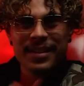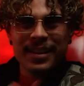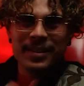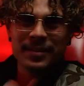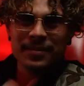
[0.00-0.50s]

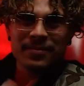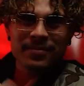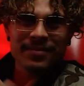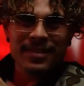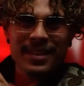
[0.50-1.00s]
Oh,
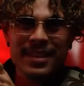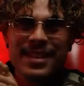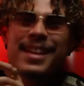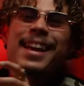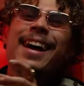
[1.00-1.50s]

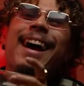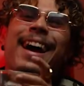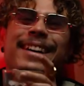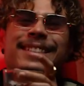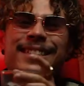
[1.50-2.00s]

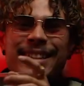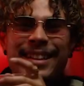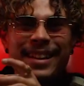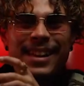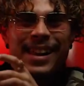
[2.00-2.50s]
I
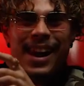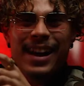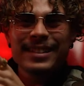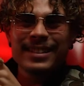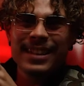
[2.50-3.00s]
don't think I know
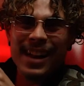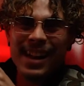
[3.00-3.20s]
this story.